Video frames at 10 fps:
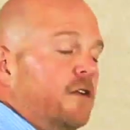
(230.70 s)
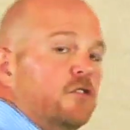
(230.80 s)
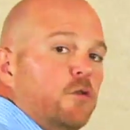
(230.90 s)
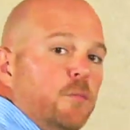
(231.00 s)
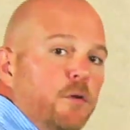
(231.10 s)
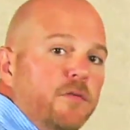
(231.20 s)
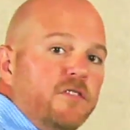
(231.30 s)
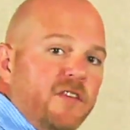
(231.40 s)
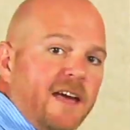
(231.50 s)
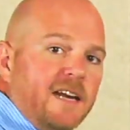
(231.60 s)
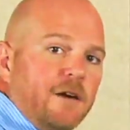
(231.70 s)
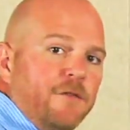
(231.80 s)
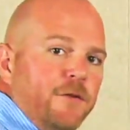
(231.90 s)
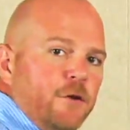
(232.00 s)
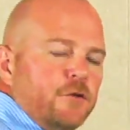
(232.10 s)
To remove the
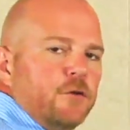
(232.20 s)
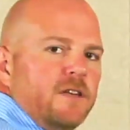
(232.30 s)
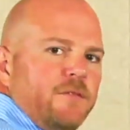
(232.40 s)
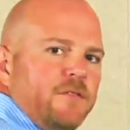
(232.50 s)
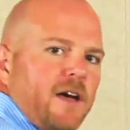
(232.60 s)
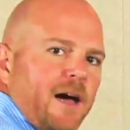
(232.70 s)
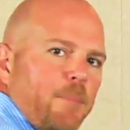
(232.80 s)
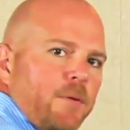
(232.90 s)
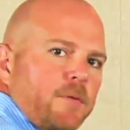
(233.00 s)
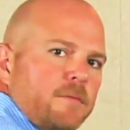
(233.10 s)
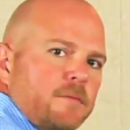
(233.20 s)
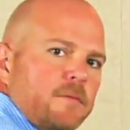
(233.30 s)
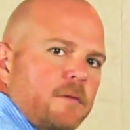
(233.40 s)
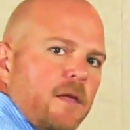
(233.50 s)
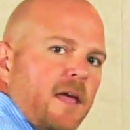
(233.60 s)
secondary filter, lift up
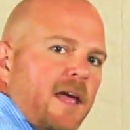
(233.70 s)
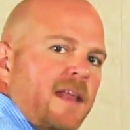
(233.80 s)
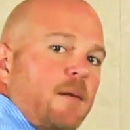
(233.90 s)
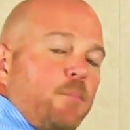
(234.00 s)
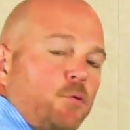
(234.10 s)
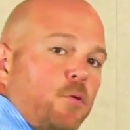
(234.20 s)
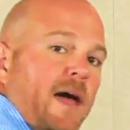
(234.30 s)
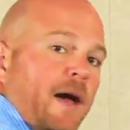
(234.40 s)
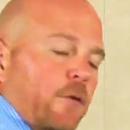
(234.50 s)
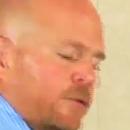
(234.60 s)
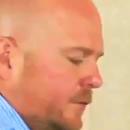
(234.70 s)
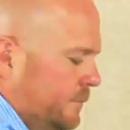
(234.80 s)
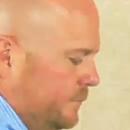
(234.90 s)
and then pull out.